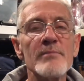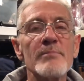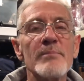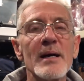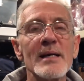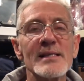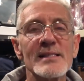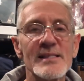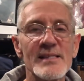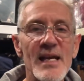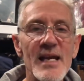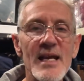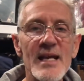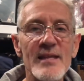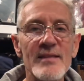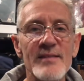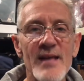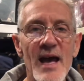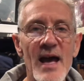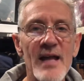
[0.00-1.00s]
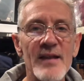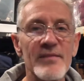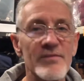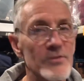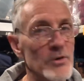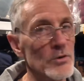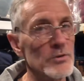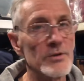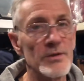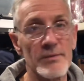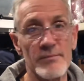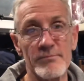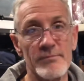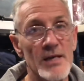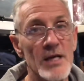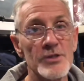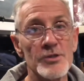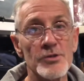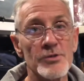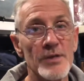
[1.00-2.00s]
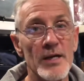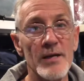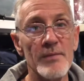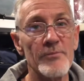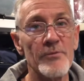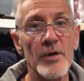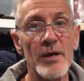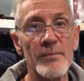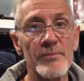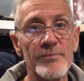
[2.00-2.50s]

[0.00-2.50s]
by saying that, that's your time frame.